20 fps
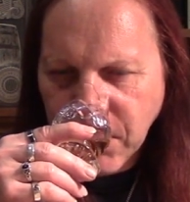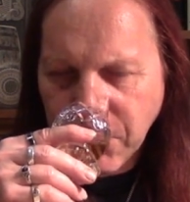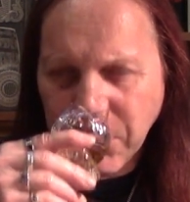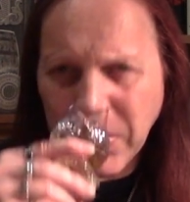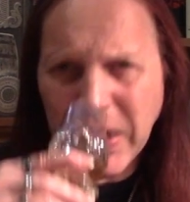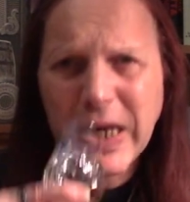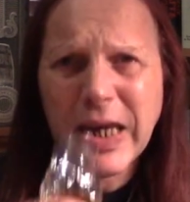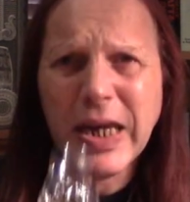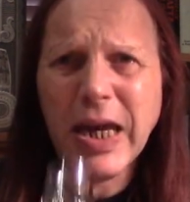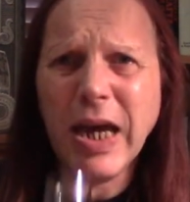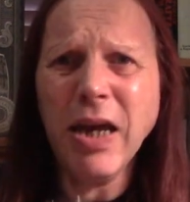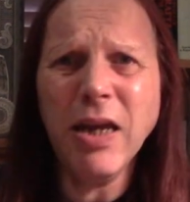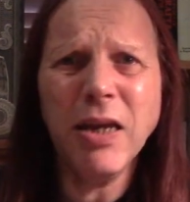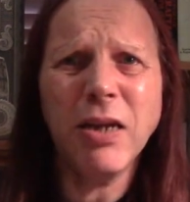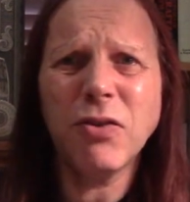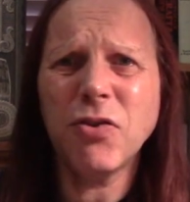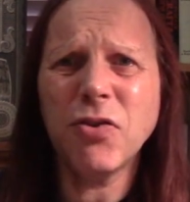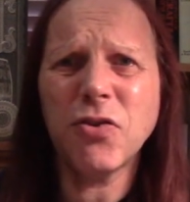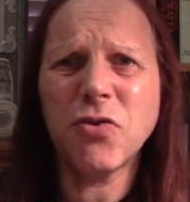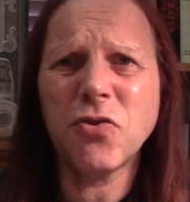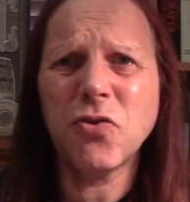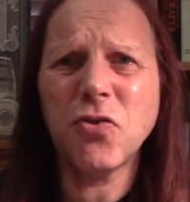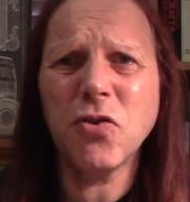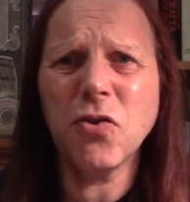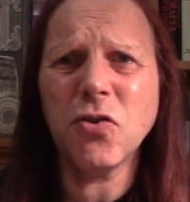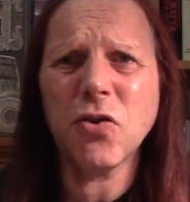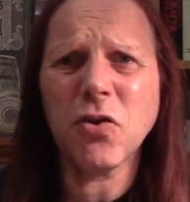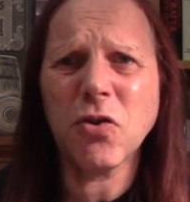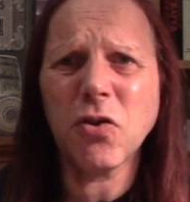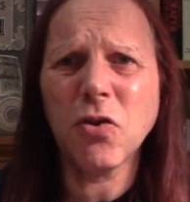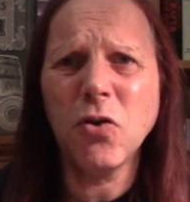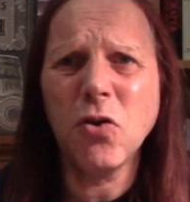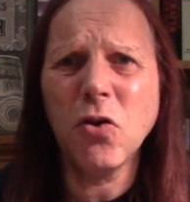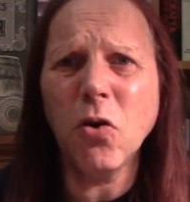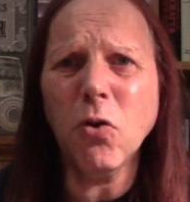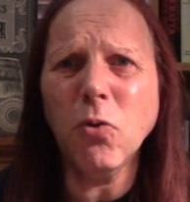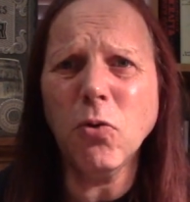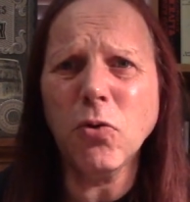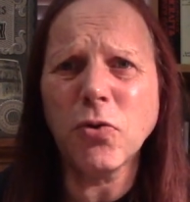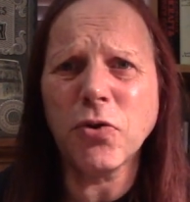But again, just
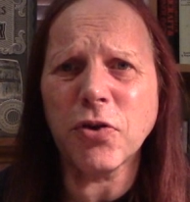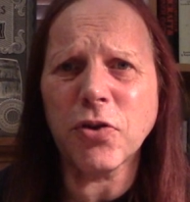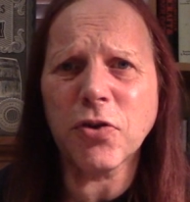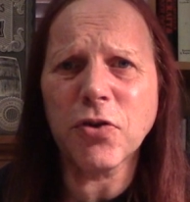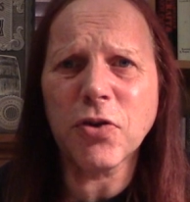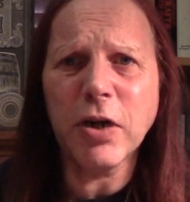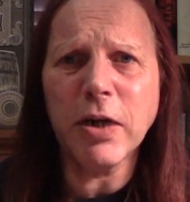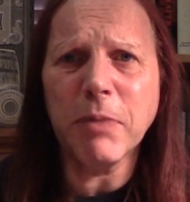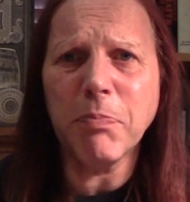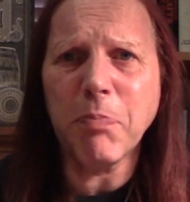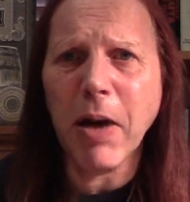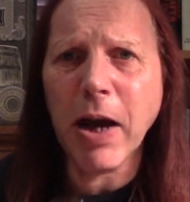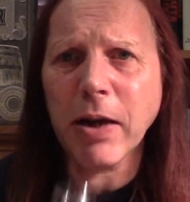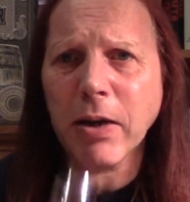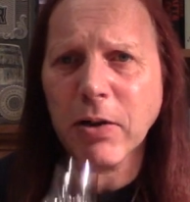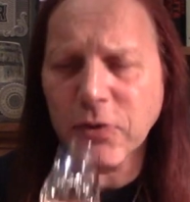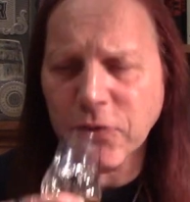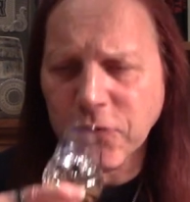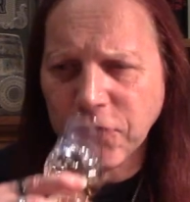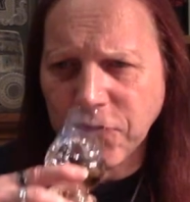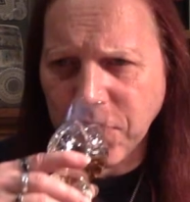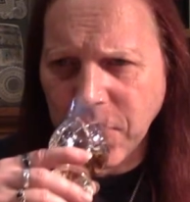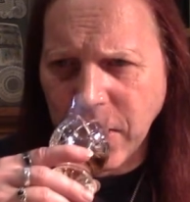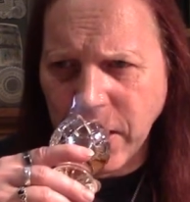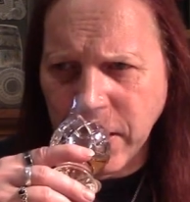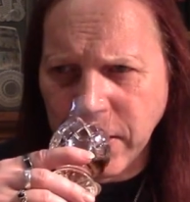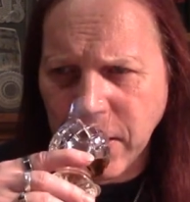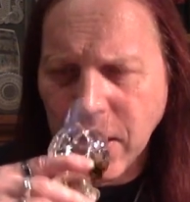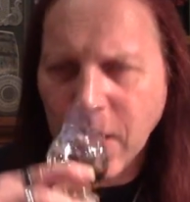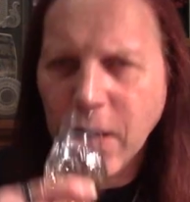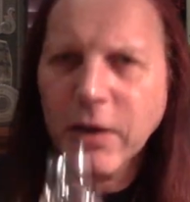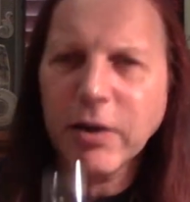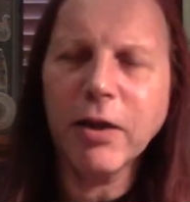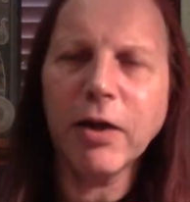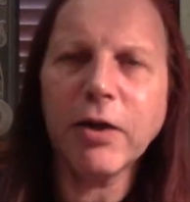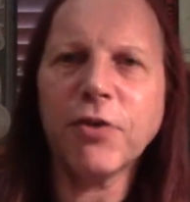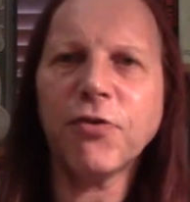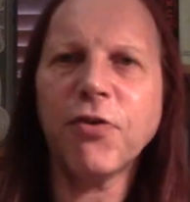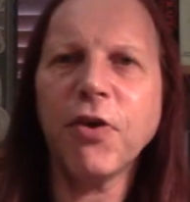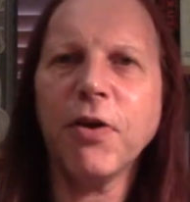gorgeously balanced, and
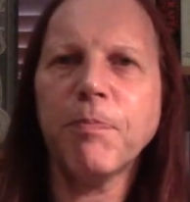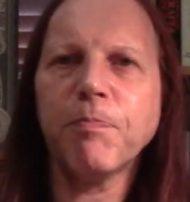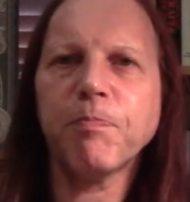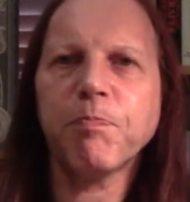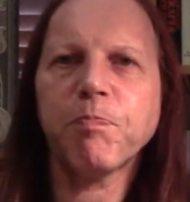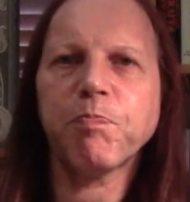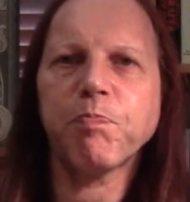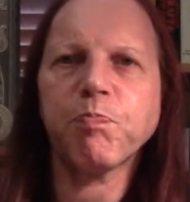like I said,